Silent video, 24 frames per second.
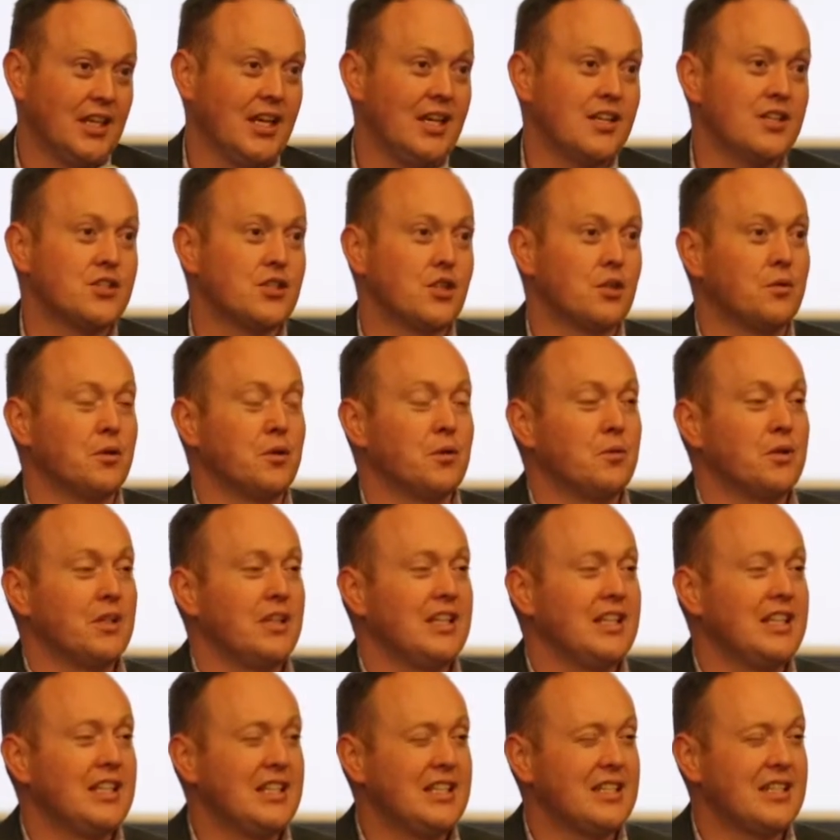And so we
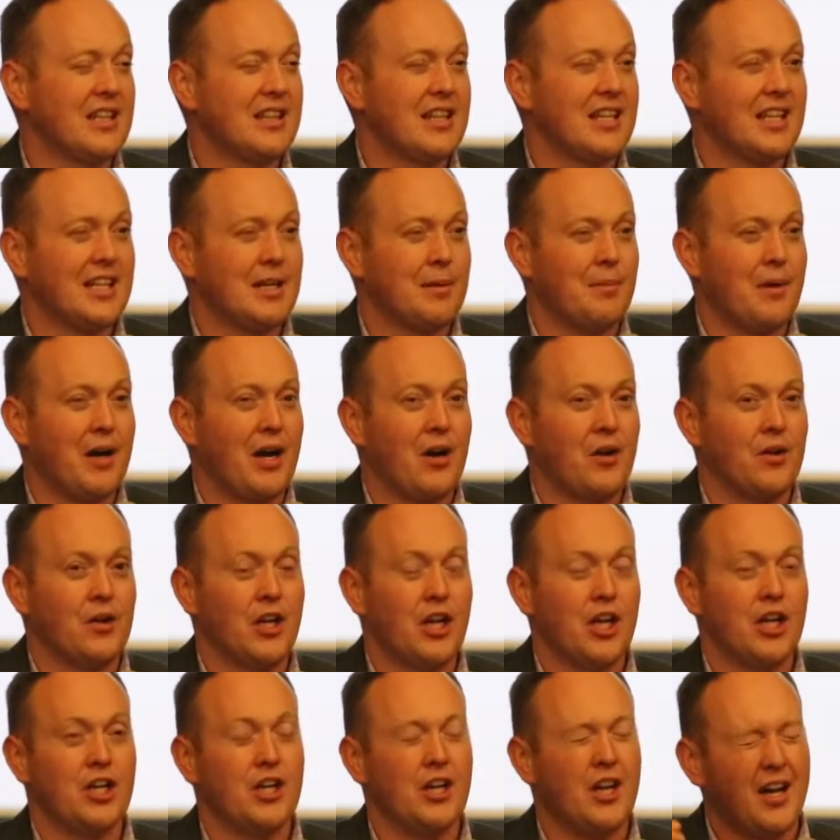really need to think about
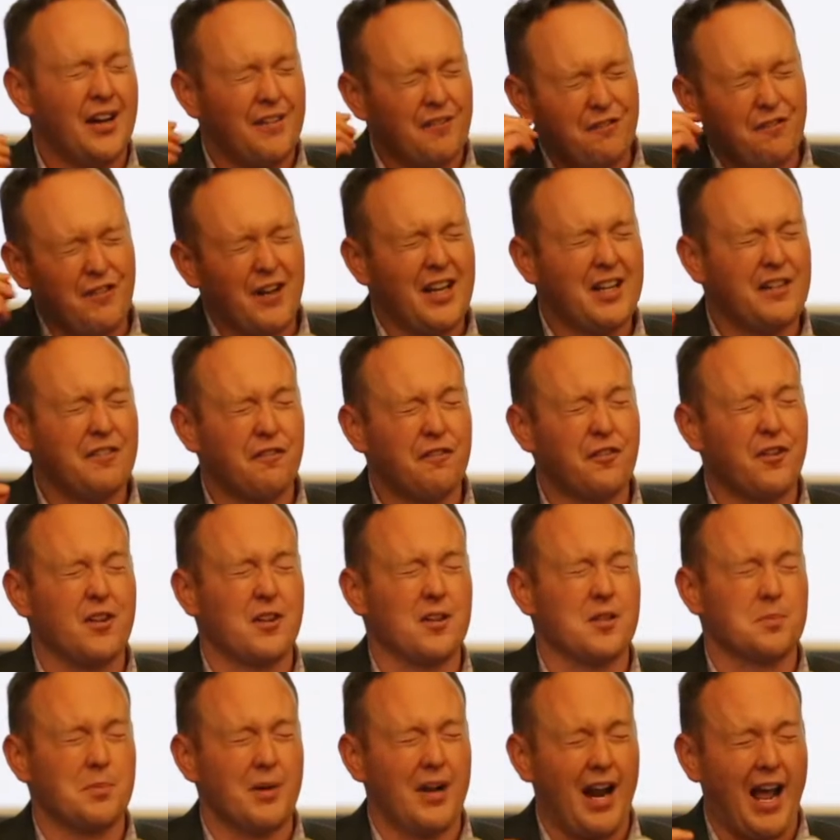not fine first,